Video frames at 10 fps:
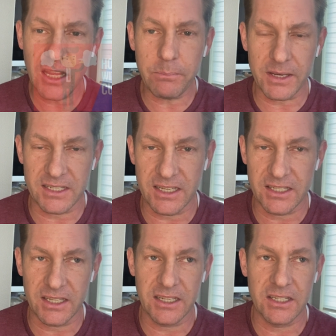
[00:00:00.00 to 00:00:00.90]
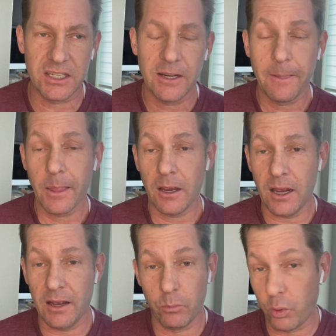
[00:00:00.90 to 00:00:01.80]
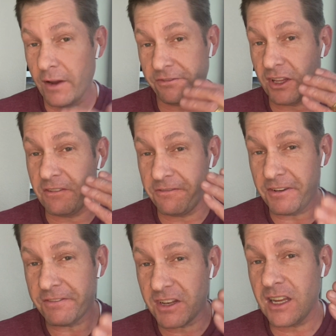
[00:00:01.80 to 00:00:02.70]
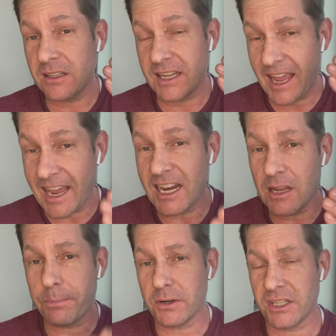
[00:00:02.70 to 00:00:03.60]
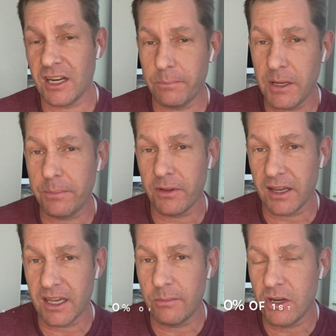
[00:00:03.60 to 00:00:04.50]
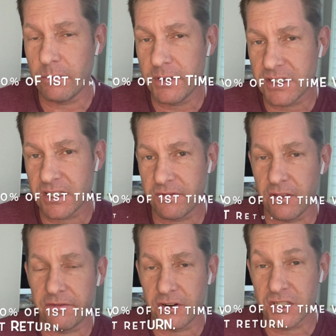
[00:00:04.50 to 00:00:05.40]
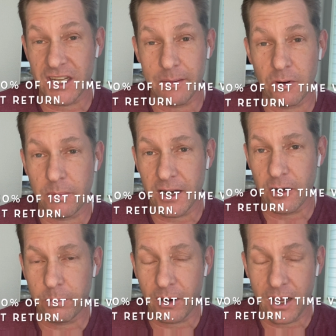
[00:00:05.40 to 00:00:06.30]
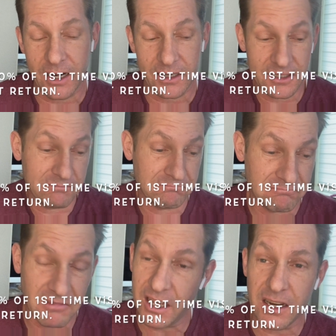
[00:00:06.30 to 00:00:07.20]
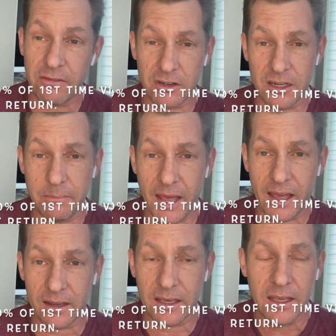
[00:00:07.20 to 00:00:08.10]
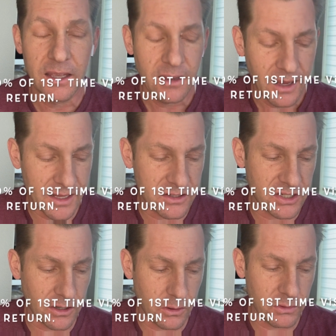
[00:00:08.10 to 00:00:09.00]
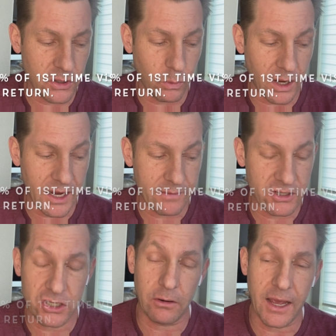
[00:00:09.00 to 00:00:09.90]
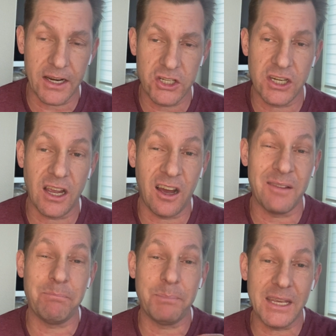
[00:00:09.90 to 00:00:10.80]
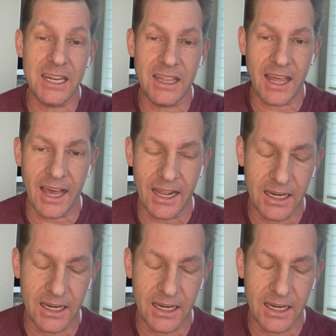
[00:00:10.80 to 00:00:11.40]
businesses, roughly 50 to 80% of people that come in your business for the first time or buy your product, they'll never come back. And so you want to have a strategy on beating that.